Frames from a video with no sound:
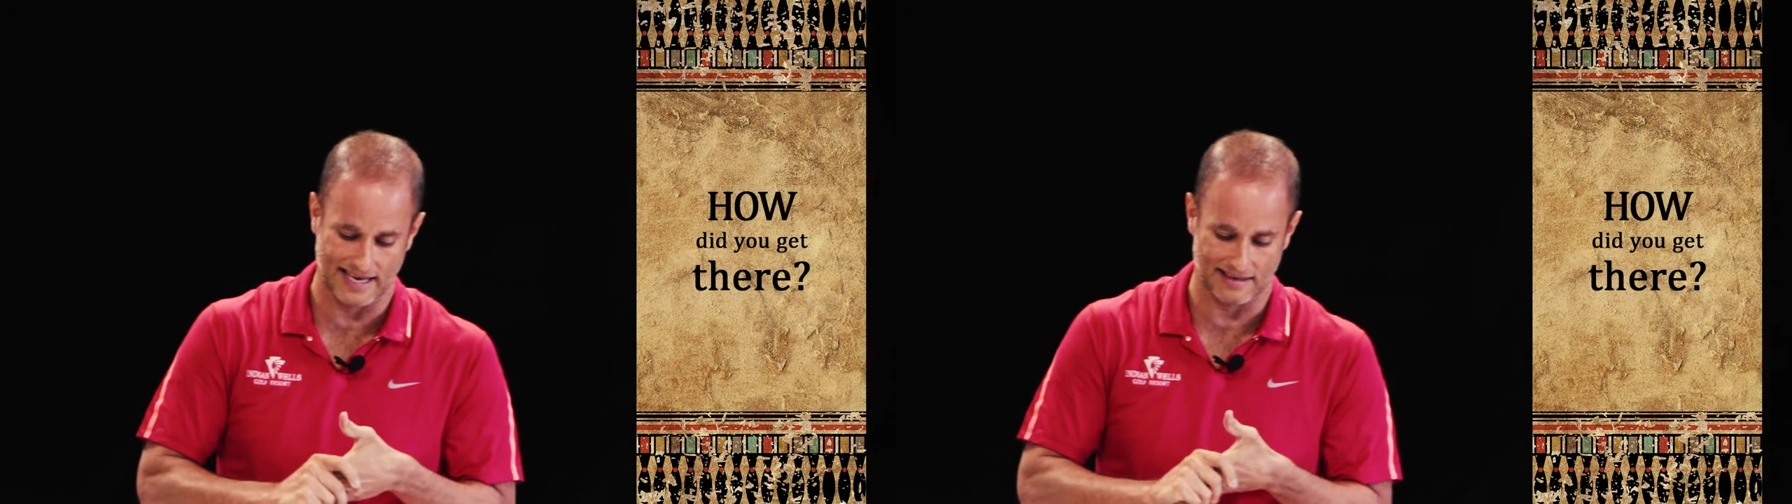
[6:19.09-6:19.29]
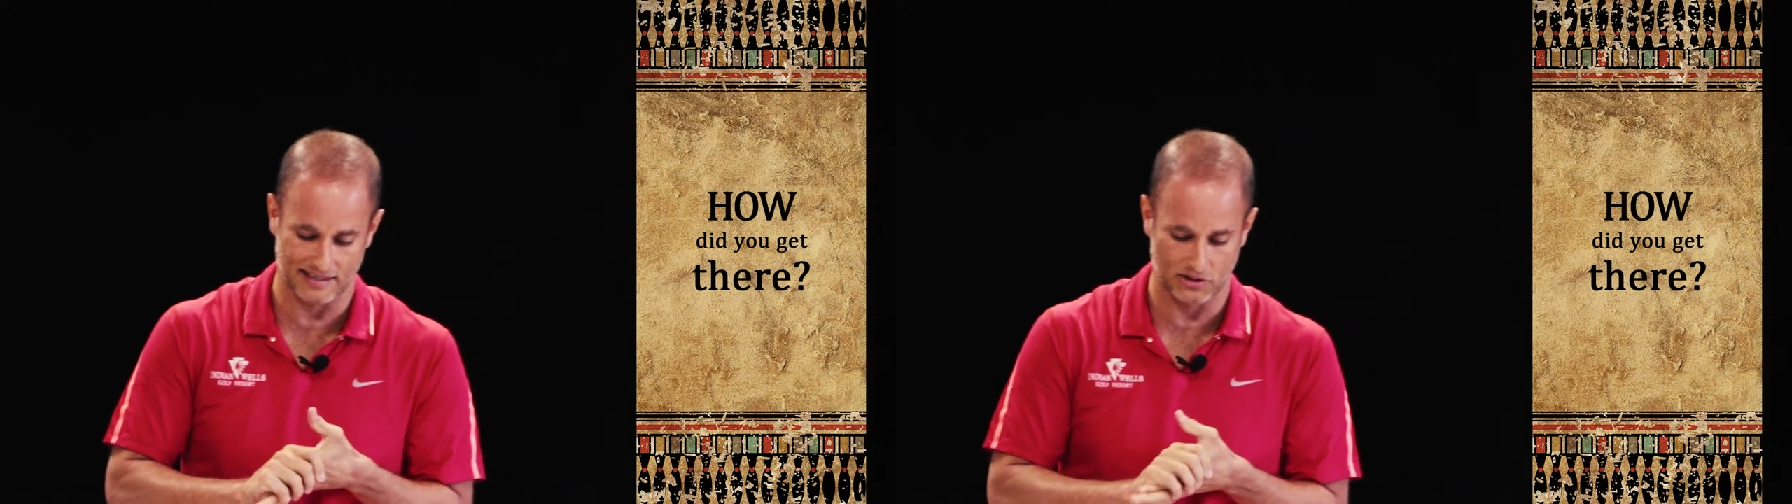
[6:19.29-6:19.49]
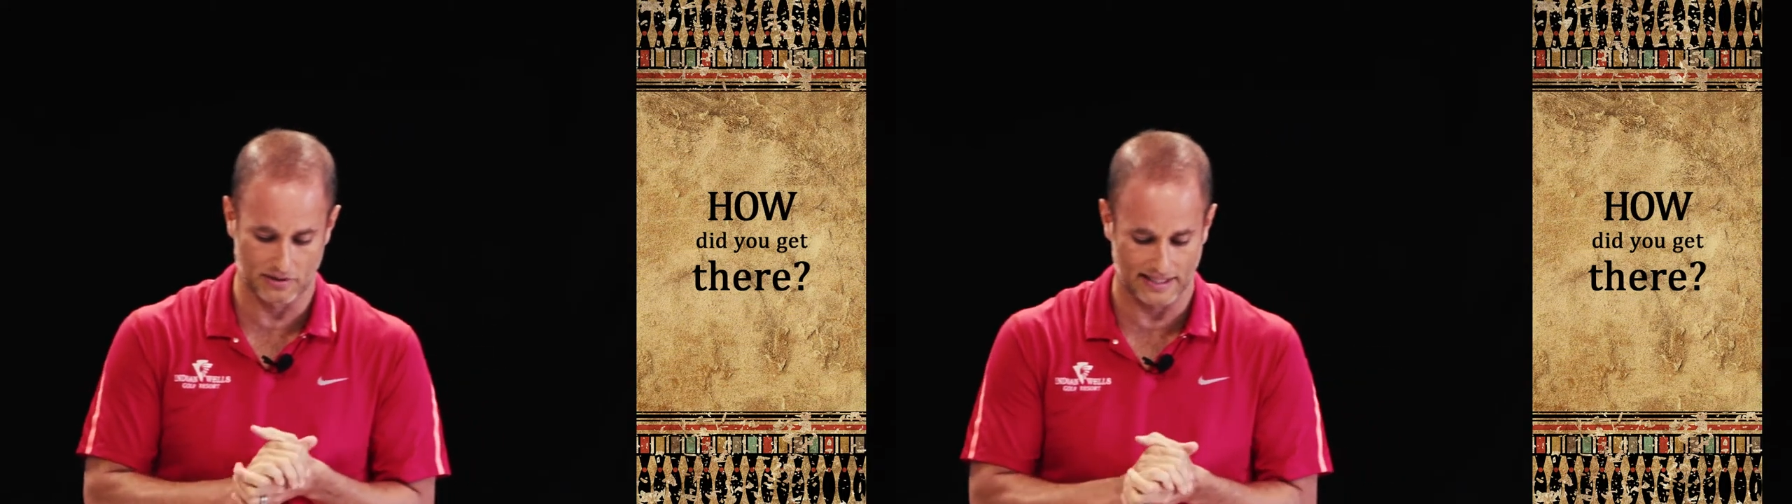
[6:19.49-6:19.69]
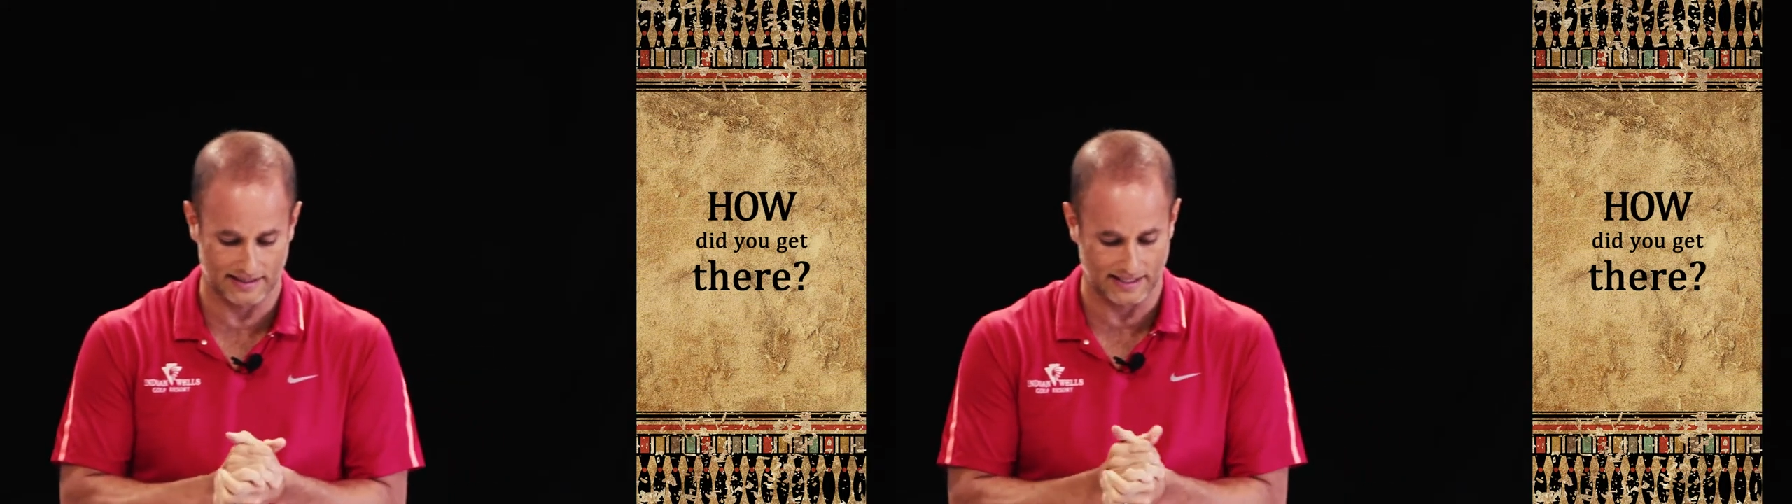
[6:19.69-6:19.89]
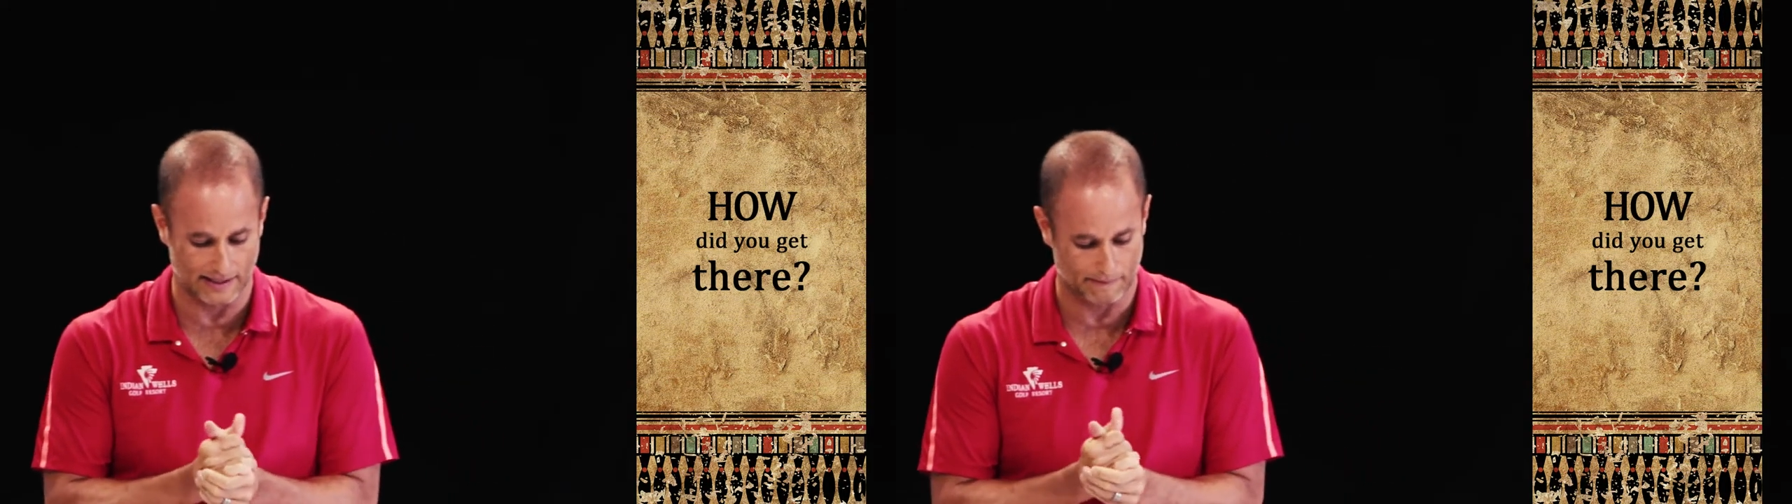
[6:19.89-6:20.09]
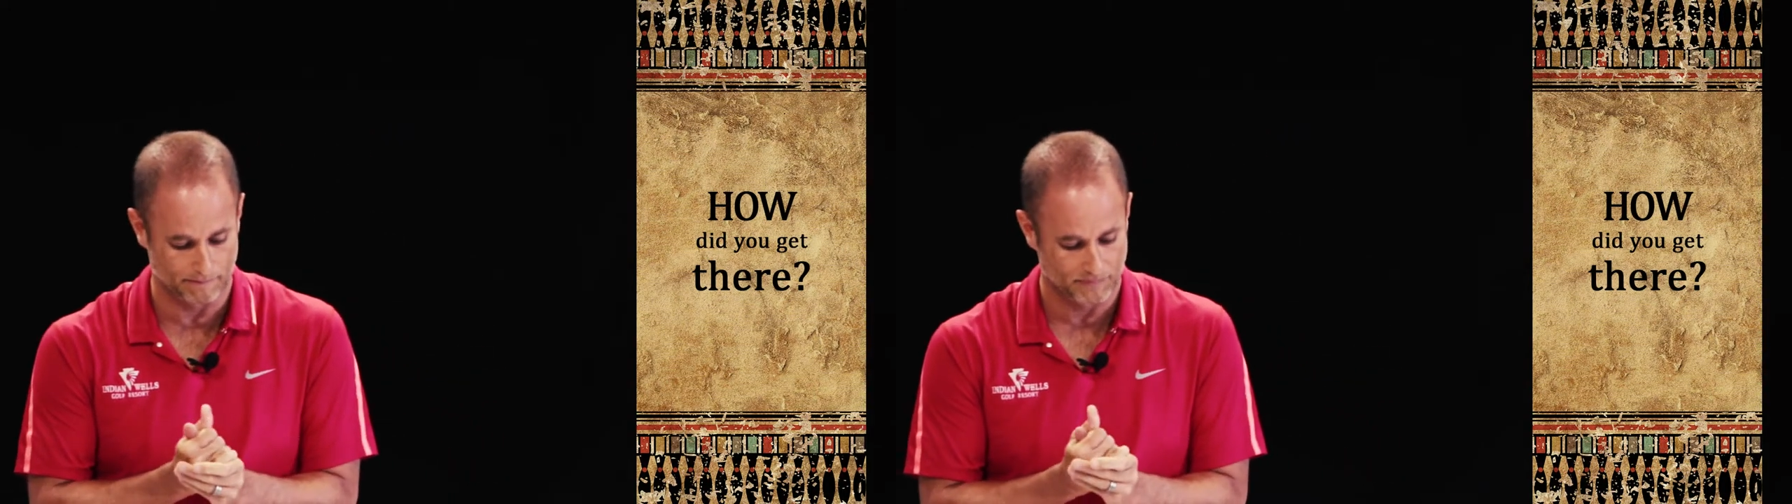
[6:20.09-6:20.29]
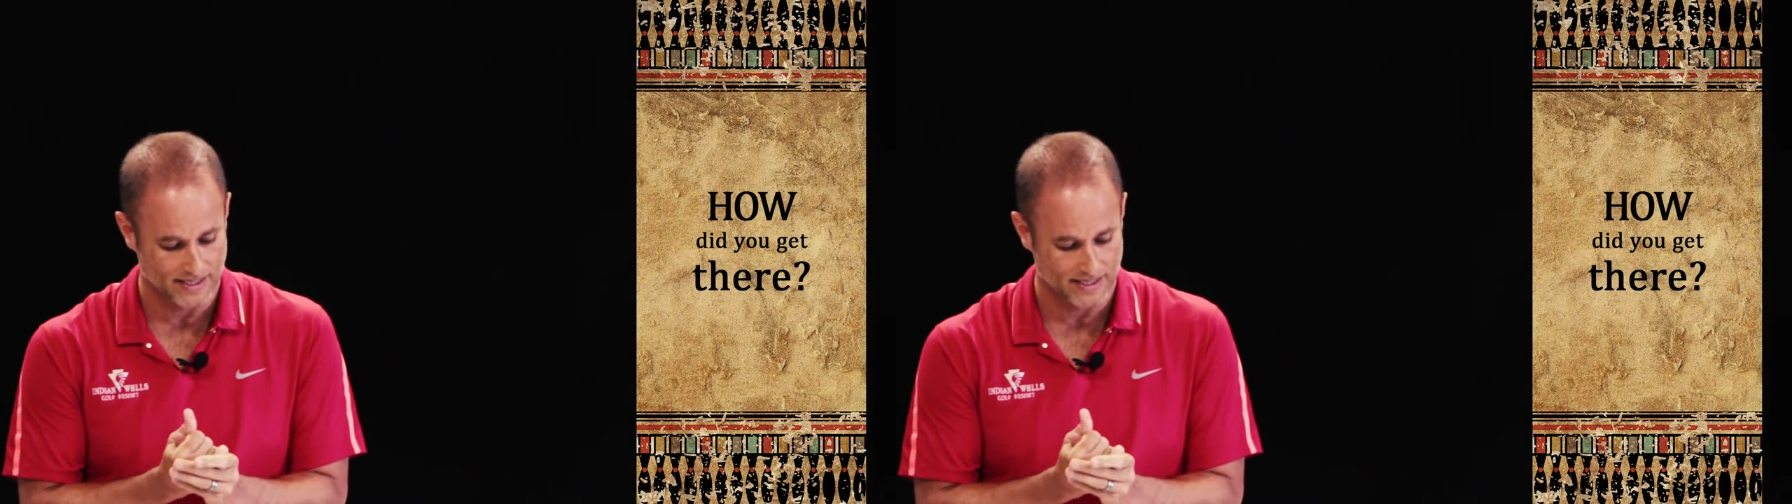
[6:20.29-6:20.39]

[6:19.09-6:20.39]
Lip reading: how did you get there?